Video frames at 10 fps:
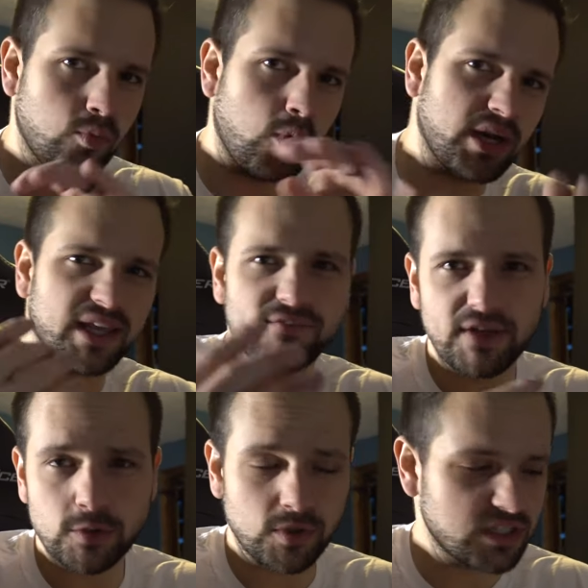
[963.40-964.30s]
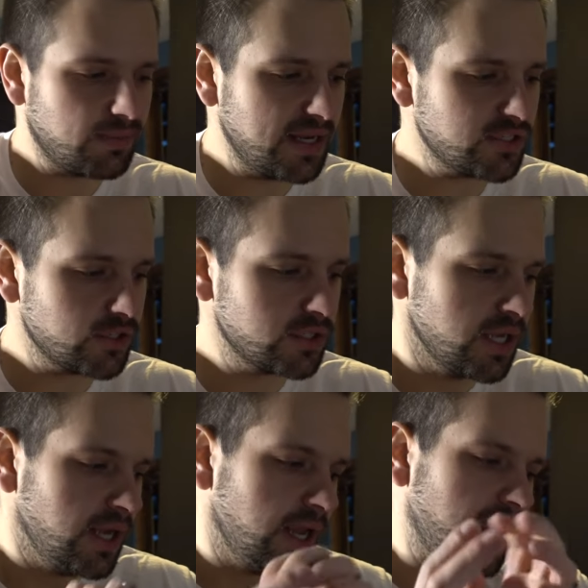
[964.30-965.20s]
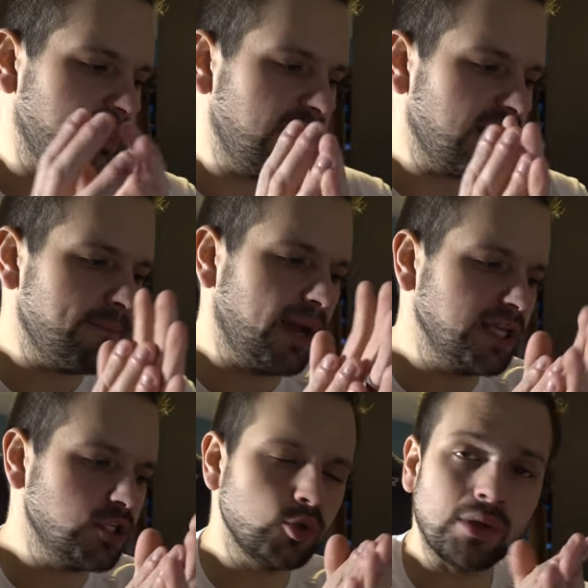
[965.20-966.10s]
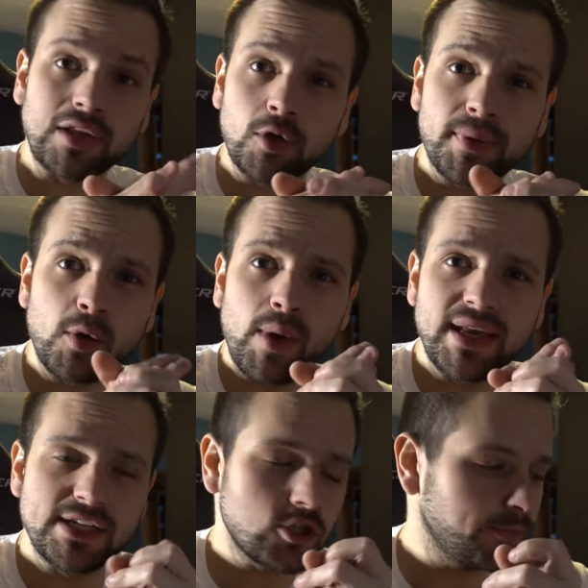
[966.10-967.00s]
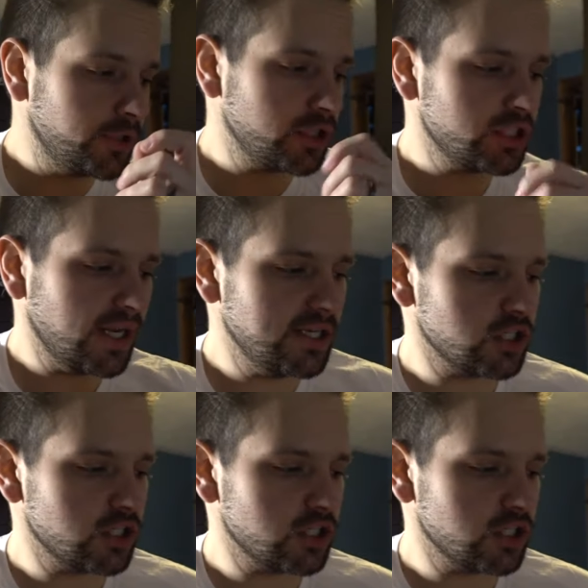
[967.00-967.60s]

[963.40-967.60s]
what I can fix with the spacers, and then I might do a little bit of weight distribution change.